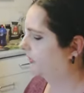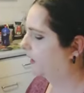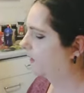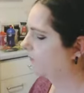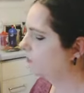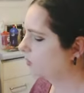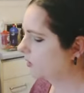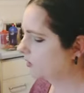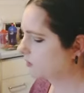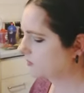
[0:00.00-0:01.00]
haven't
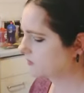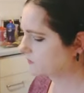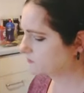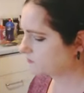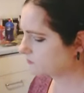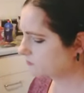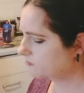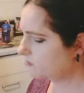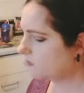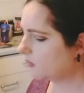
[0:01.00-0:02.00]
worked
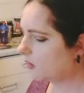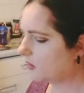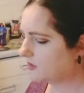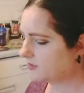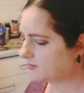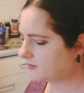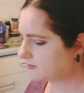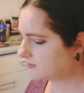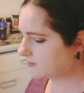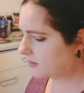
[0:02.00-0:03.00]
on it
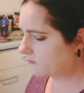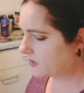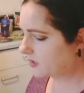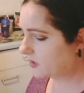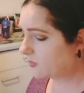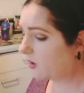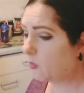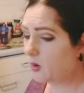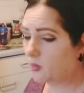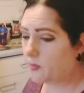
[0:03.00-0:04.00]
since then really, but I
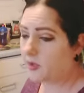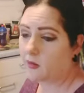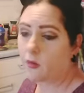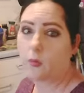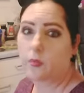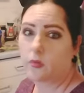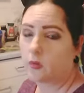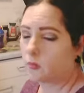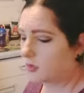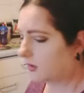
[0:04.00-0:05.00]
will pick it up
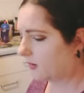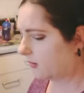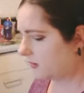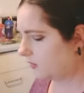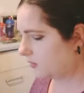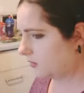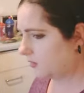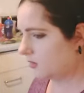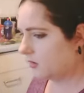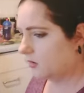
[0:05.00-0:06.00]
soon again.
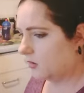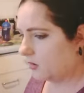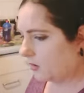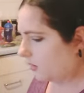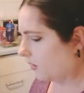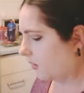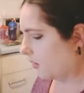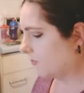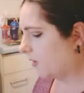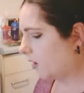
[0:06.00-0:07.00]

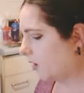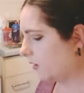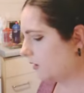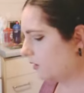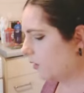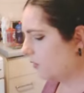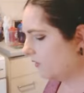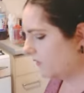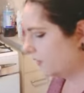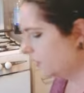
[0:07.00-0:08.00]
My
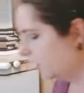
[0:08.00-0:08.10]
other